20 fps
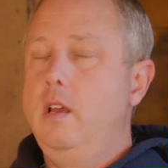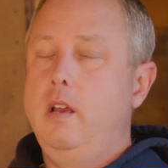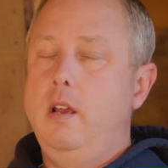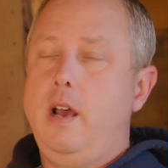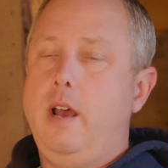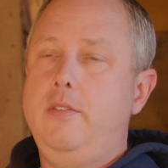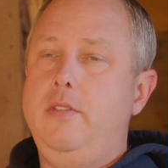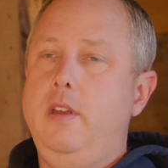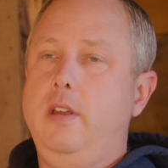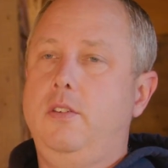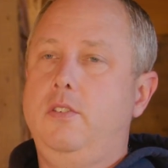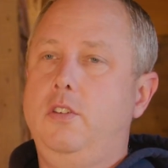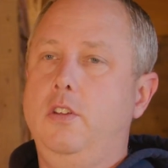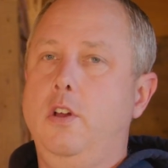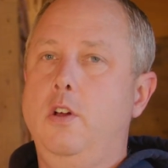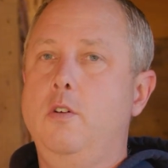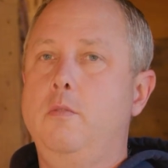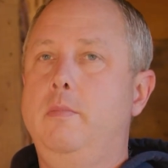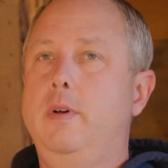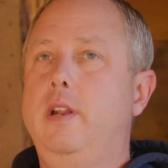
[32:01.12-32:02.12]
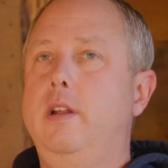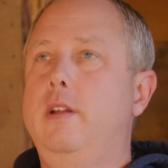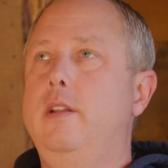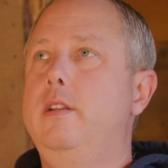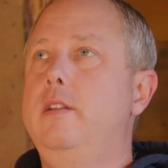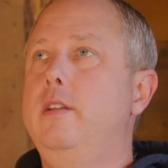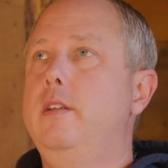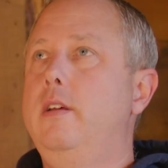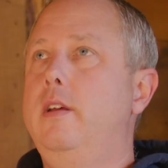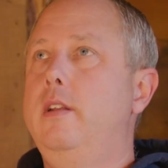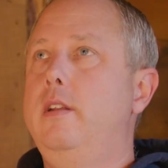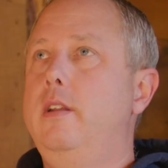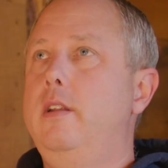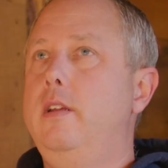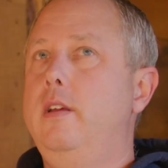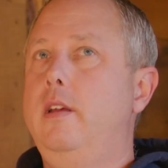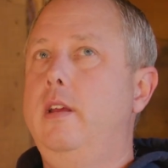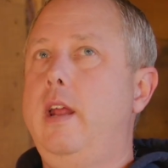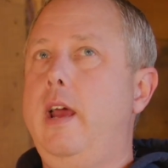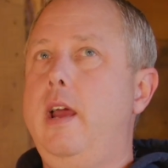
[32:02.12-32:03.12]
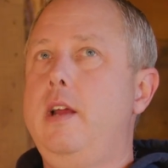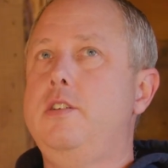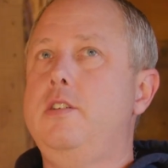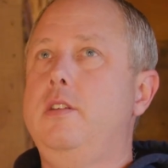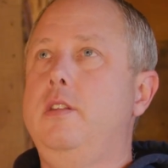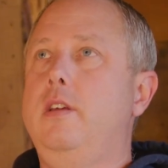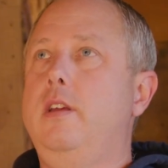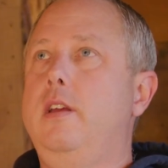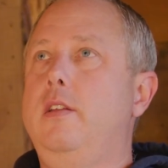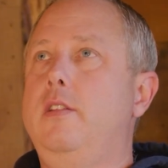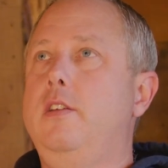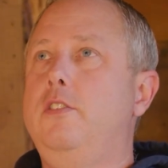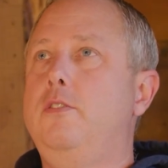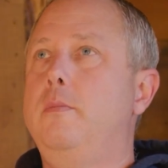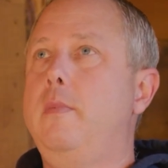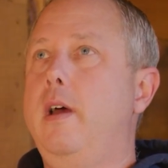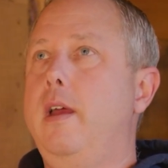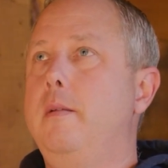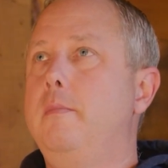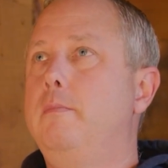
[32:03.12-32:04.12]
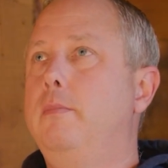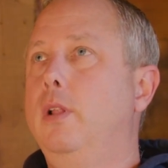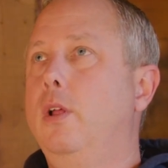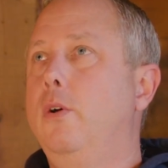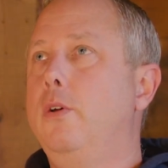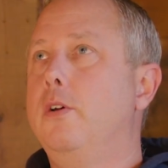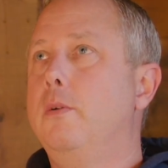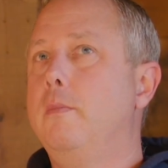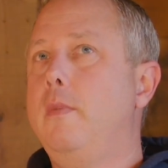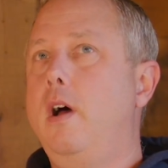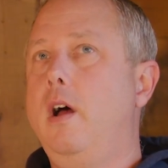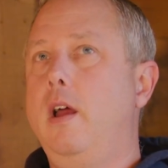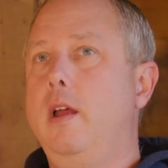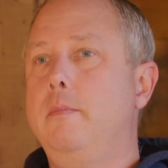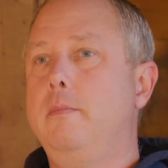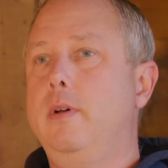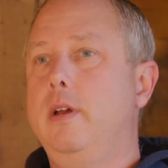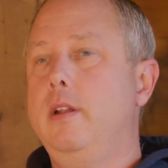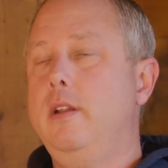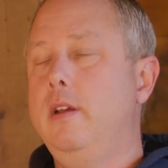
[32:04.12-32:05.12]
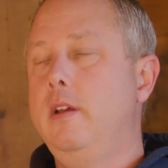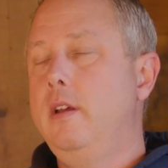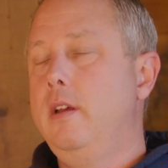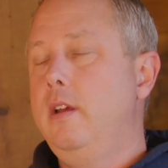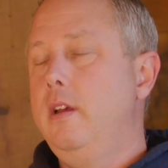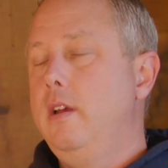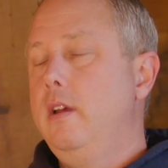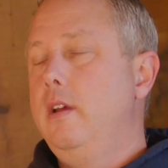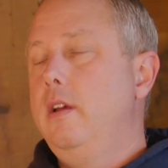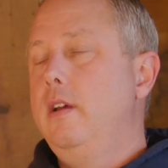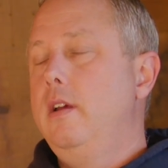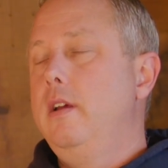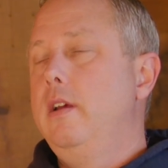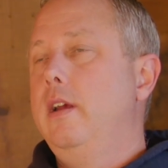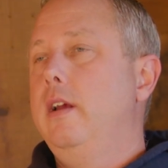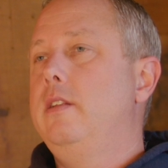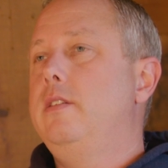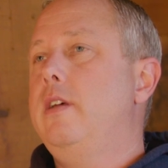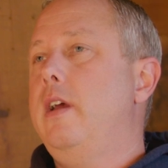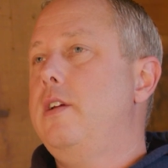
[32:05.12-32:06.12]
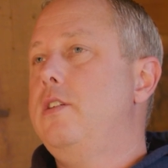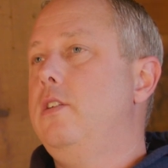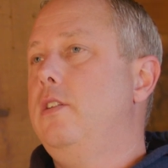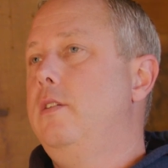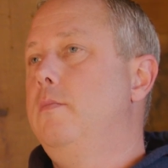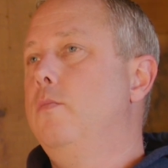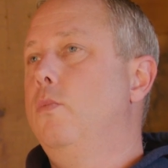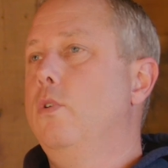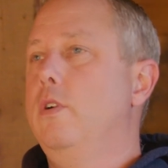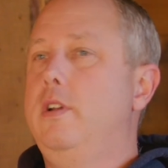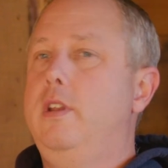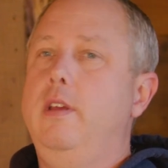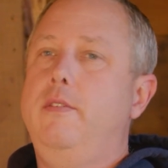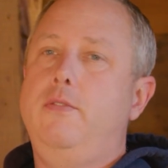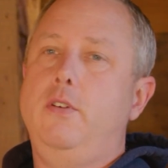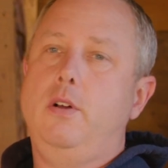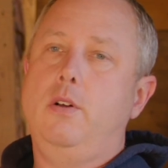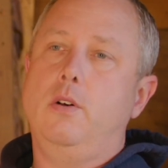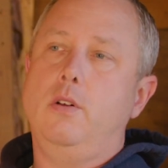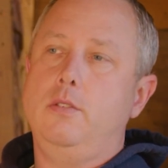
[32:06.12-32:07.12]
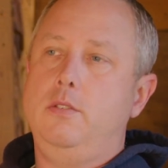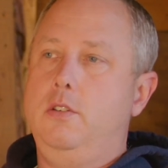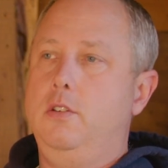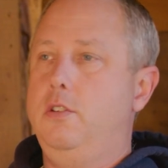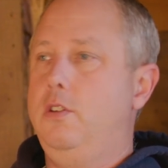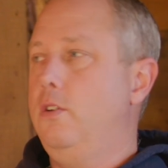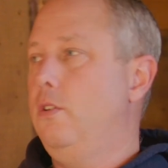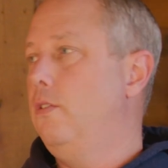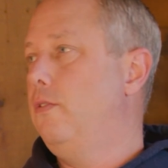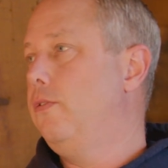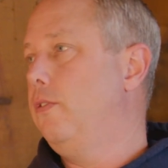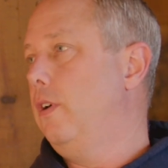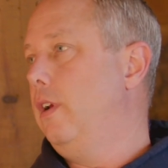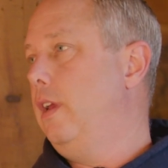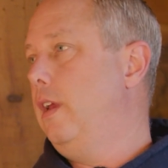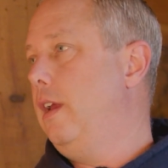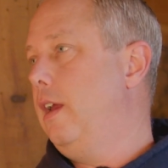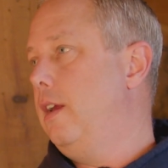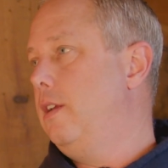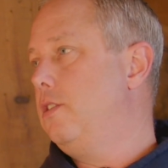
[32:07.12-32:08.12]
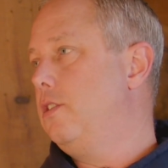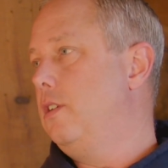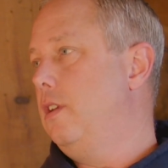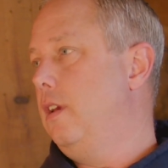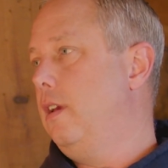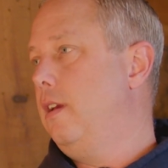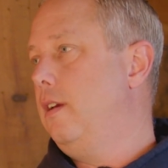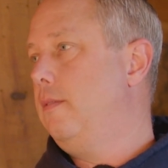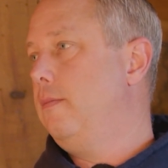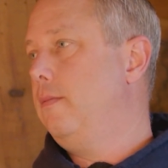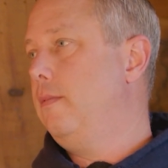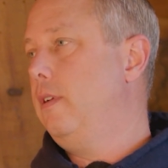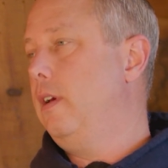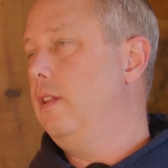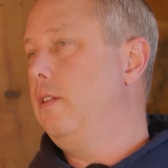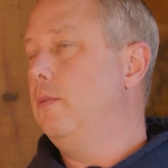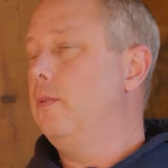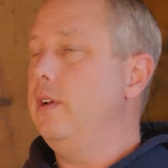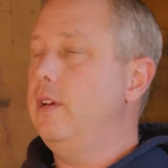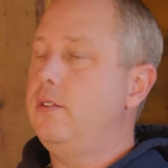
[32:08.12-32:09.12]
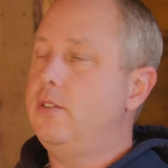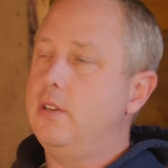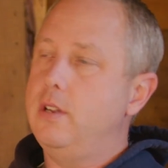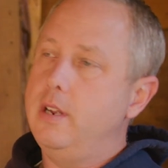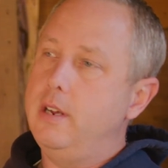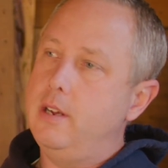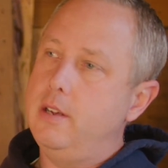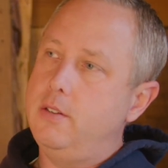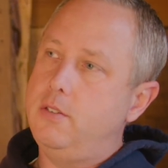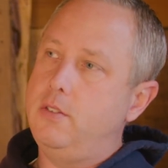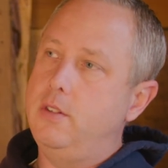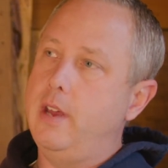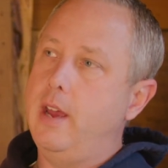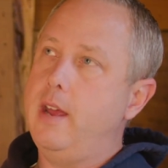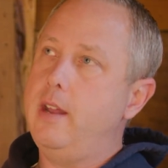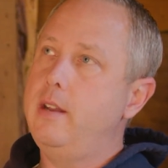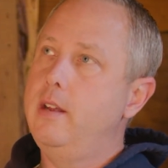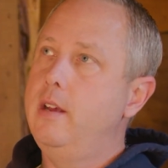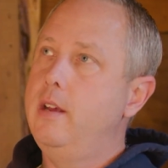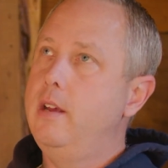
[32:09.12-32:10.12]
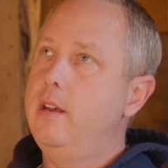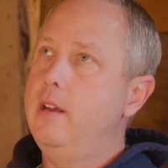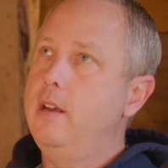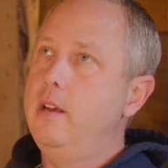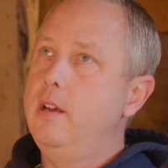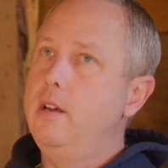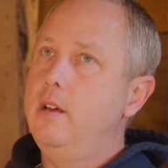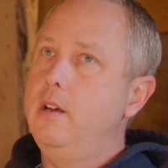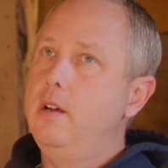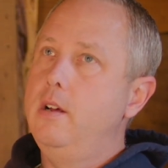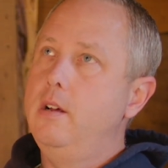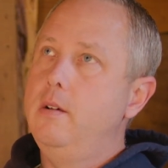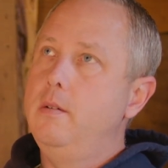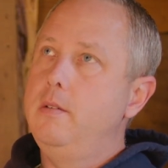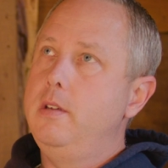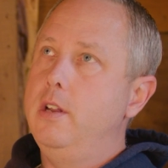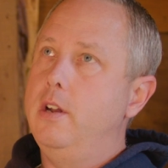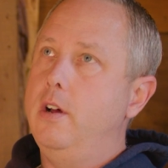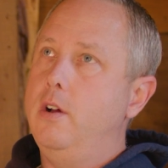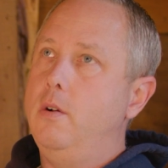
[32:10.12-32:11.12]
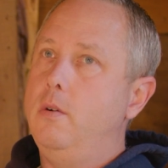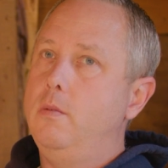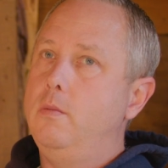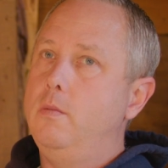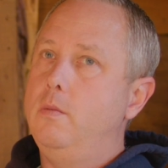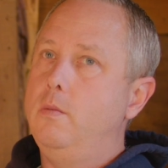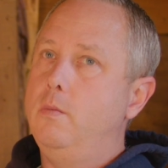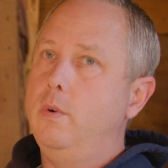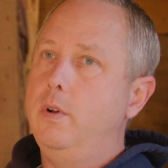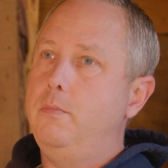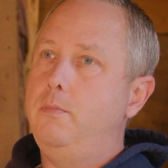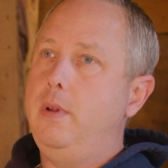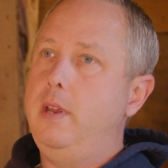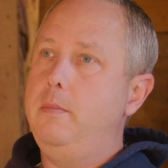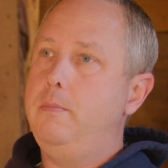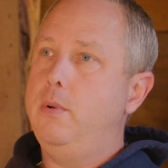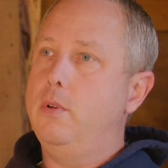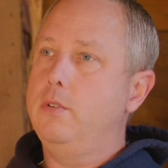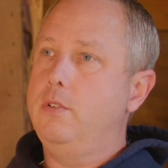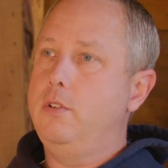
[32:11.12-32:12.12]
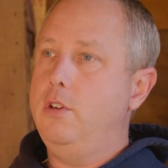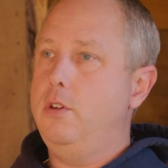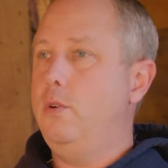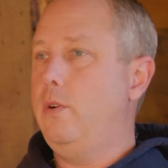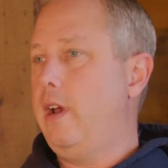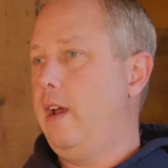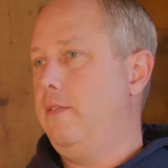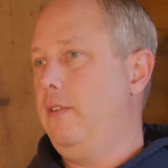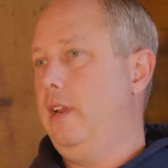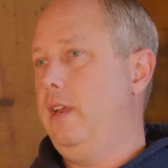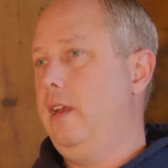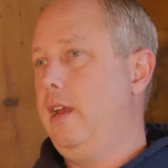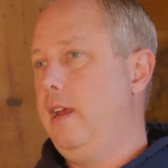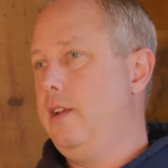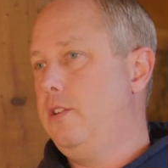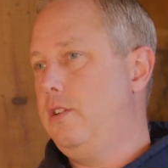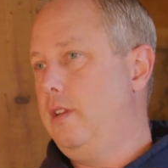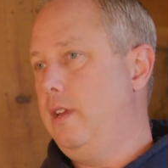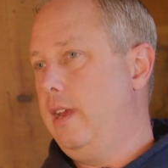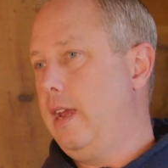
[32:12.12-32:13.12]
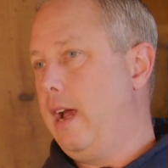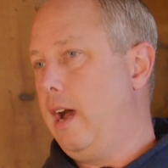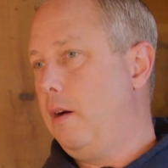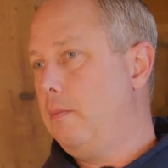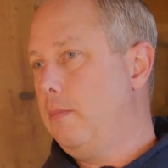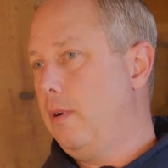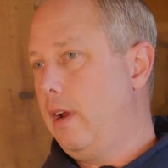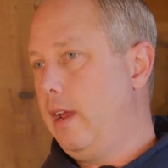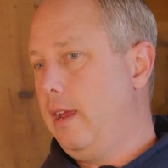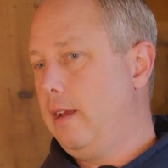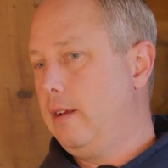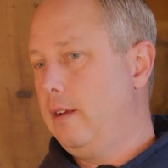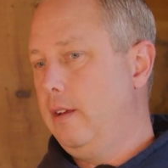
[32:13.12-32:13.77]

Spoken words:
I think so, but it actually, and this might blow your mind, but it's actually more difficult to do for EHD. And the reason is that, you know, when people do have an EHD outbreak,